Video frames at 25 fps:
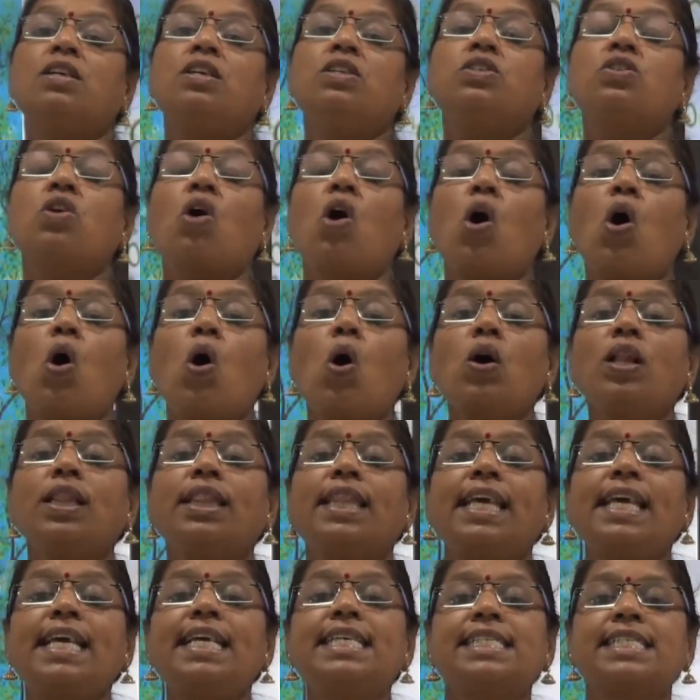So all
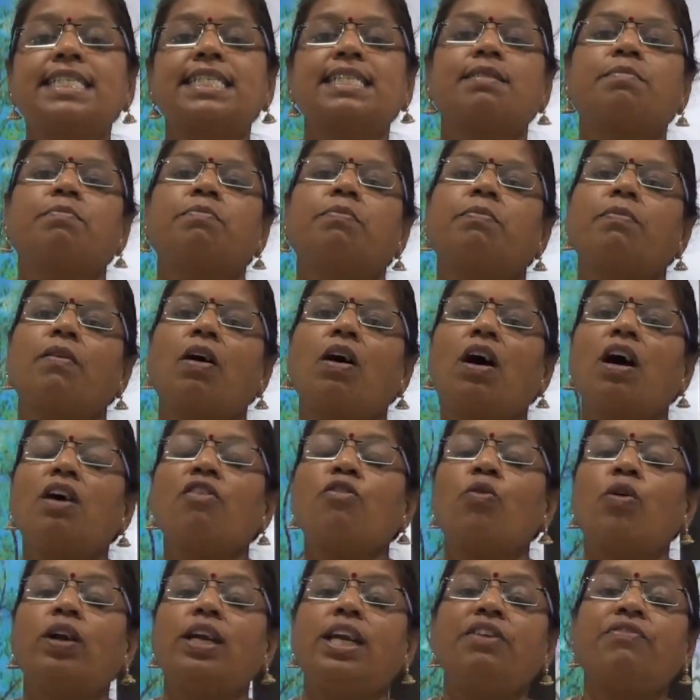these
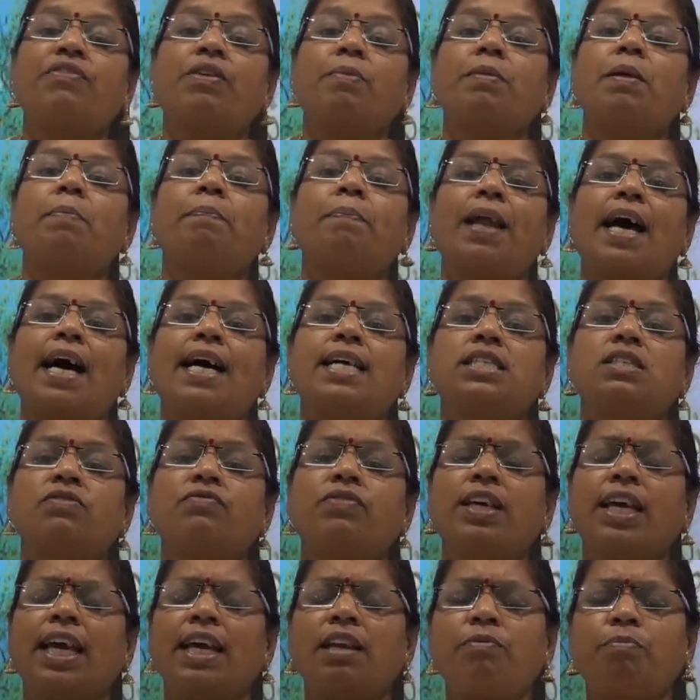or only from the plants.
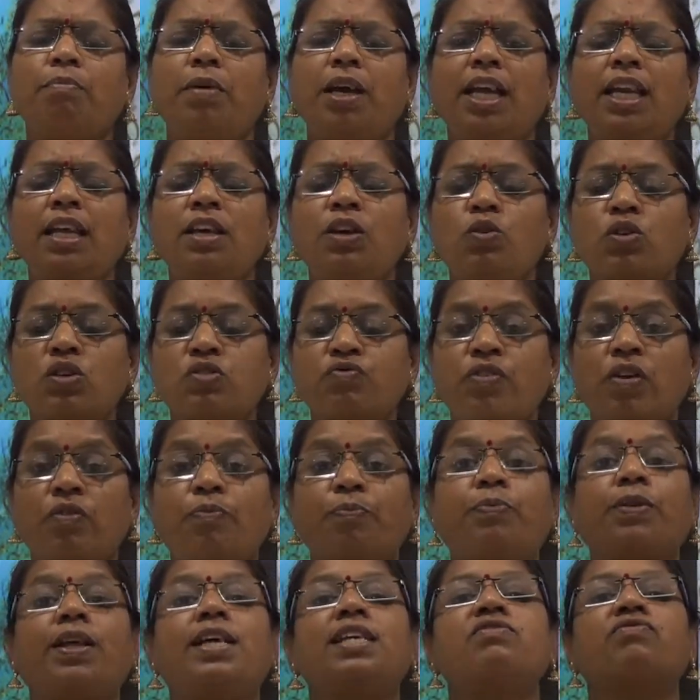We get many useful
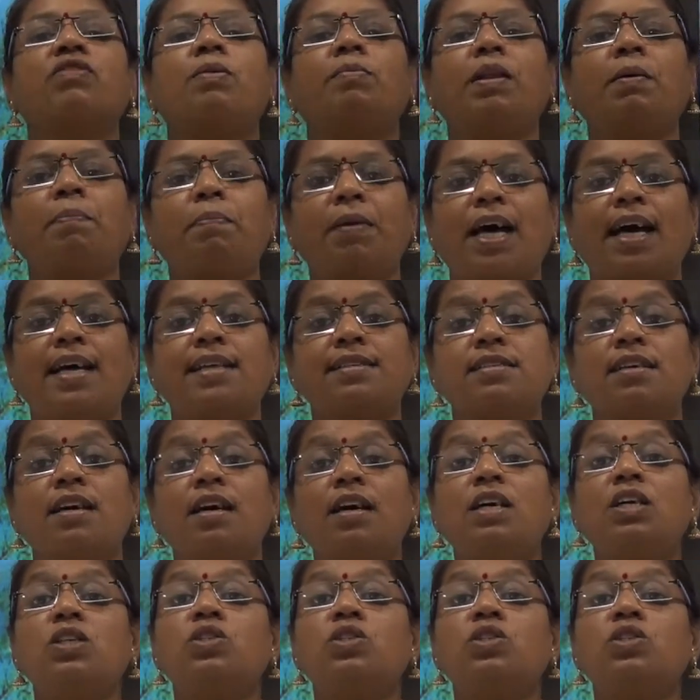things from the plants.